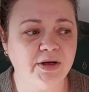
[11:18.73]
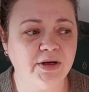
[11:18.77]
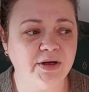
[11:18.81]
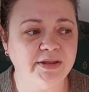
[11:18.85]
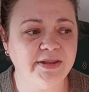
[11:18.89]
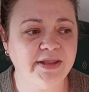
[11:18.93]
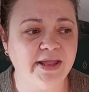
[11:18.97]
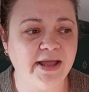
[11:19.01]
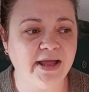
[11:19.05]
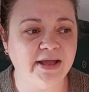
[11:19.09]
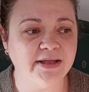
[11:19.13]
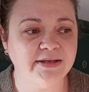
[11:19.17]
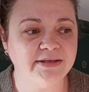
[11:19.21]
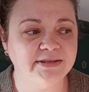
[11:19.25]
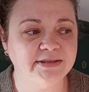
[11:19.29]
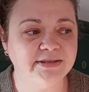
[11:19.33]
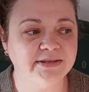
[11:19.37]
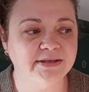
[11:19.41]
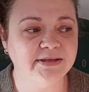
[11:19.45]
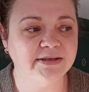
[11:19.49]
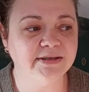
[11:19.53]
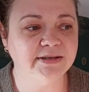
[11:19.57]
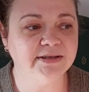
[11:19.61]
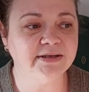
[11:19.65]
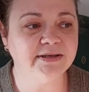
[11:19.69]
that
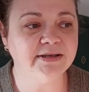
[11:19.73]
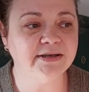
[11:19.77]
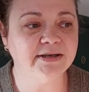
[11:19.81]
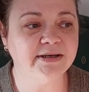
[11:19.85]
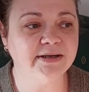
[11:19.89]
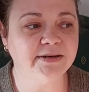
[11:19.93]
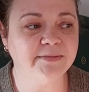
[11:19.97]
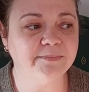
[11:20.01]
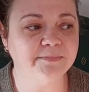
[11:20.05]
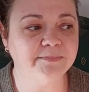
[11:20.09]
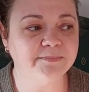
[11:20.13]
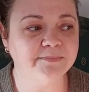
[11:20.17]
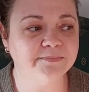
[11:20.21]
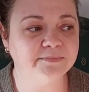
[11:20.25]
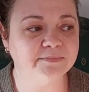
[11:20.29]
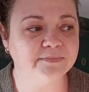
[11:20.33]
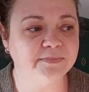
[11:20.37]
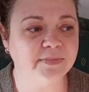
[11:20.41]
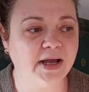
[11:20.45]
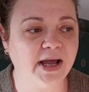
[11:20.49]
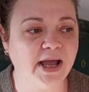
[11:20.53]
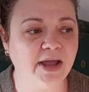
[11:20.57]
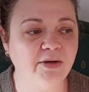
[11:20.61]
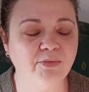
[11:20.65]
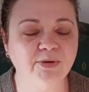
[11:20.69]

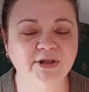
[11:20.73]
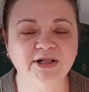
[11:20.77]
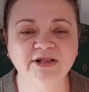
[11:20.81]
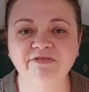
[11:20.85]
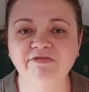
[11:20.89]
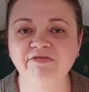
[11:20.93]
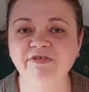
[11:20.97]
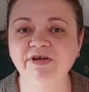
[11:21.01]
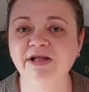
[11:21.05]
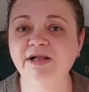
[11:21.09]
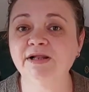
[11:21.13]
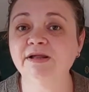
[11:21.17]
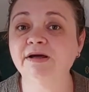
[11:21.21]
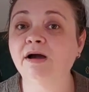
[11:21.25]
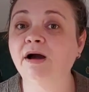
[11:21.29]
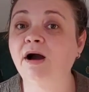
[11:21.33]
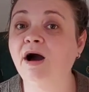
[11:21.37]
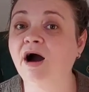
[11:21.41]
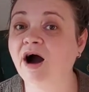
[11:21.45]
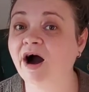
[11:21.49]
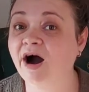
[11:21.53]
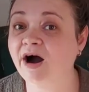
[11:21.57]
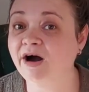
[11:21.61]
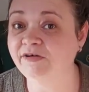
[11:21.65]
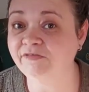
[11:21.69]
I will feel
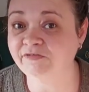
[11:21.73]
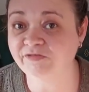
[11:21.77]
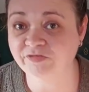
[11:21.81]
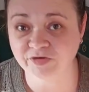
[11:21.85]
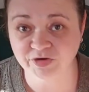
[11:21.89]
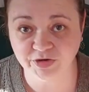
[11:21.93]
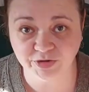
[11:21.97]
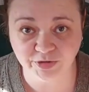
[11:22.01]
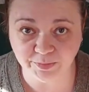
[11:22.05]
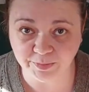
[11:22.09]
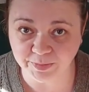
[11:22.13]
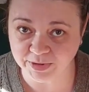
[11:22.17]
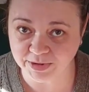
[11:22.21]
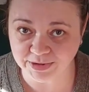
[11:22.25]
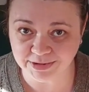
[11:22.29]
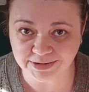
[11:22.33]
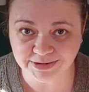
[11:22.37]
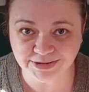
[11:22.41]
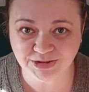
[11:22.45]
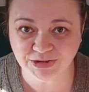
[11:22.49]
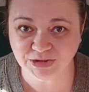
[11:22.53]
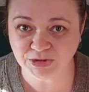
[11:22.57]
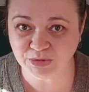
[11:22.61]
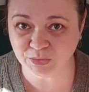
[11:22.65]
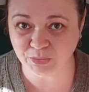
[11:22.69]

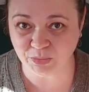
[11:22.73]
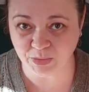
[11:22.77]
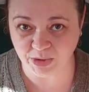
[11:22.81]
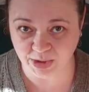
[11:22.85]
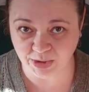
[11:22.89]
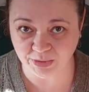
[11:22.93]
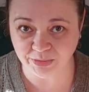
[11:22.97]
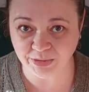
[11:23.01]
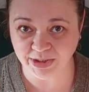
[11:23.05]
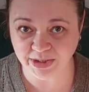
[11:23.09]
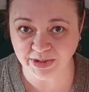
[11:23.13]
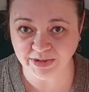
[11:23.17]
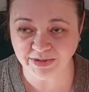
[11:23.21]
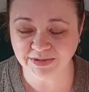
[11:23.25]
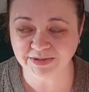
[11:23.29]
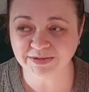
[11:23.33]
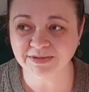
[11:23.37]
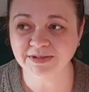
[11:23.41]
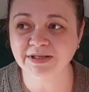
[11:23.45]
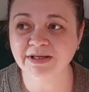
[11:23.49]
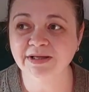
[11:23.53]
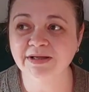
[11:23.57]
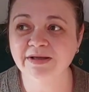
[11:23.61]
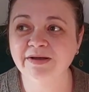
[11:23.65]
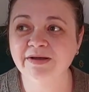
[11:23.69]
comfortable to wear it.
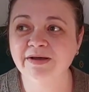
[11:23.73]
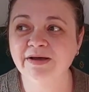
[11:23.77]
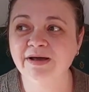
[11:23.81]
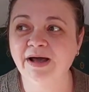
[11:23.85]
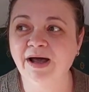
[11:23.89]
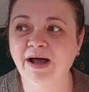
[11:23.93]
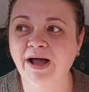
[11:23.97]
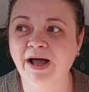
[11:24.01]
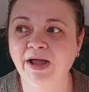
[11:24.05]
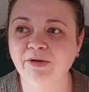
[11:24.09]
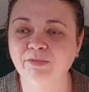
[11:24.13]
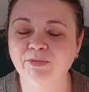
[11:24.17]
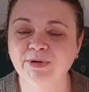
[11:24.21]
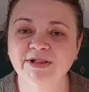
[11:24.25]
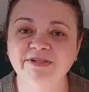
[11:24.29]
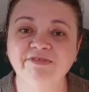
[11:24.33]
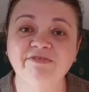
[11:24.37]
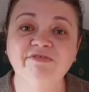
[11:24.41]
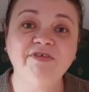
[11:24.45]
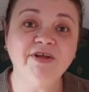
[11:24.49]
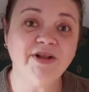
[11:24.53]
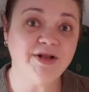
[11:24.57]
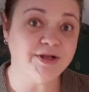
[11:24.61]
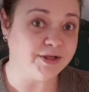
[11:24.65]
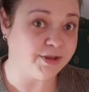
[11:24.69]
I will
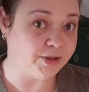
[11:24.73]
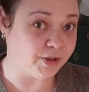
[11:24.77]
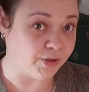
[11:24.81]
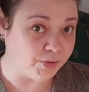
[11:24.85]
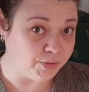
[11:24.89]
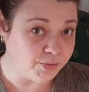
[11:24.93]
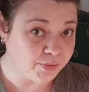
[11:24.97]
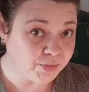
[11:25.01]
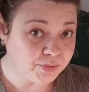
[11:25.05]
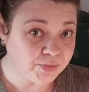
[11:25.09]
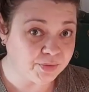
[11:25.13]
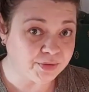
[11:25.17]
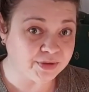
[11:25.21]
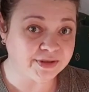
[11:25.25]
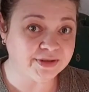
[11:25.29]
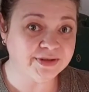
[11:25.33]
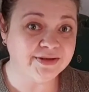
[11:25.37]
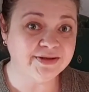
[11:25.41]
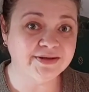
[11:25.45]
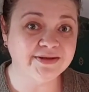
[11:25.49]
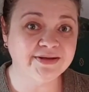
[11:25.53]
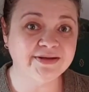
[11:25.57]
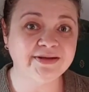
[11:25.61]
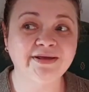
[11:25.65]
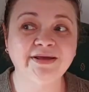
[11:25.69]
feel good
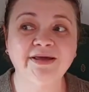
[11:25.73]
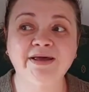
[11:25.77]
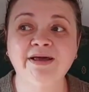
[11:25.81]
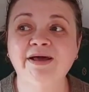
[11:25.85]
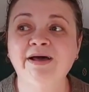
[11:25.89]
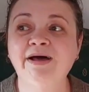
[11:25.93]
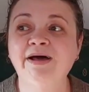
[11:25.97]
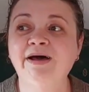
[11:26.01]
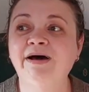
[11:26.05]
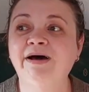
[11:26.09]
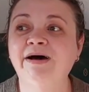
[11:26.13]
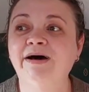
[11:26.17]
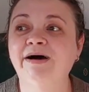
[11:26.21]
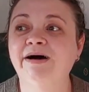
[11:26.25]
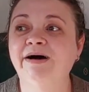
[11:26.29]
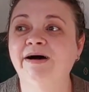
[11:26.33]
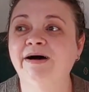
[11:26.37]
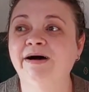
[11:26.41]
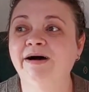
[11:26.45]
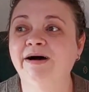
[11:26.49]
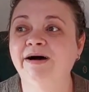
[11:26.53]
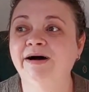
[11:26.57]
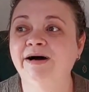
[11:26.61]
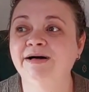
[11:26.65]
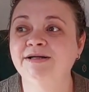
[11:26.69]

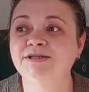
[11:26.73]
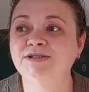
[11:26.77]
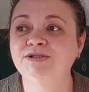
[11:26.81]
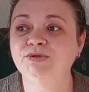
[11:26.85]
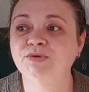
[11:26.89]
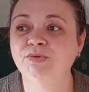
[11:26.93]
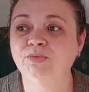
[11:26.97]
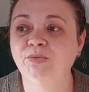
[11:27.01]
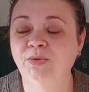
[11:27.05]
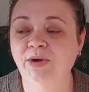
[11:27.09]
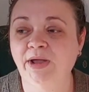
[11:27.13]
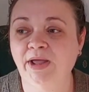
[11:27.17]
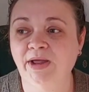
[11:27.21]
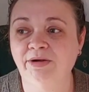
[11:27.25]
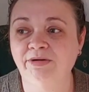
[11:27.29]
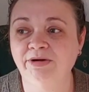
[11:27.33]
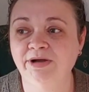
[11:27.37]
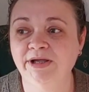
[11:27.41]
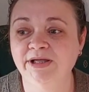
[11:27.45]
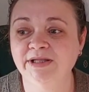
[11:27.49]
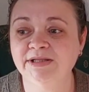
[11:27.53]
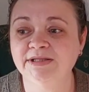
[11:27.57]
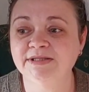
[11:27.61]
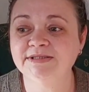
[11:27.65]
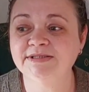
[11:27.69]
to wear
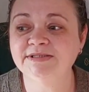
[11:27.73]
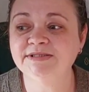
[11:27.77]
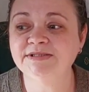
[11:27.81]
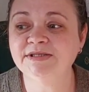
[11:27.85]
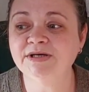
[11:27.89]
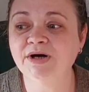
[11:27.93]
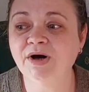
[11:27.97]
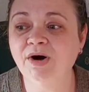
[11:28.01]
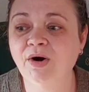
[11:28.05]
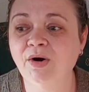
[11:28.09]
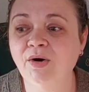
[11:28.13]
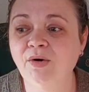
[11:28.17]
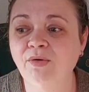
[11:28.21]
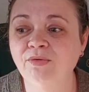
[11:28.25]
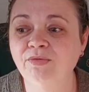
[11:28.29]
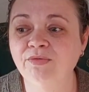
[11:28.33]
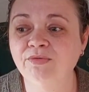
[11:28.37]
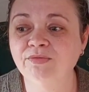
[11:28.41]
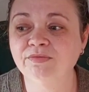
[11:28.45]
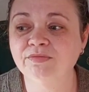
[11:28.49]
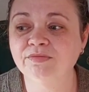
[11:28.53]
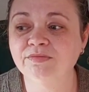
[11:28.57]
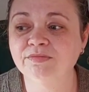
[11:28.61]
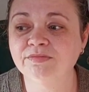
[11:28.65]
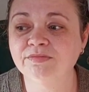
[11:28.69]
it. So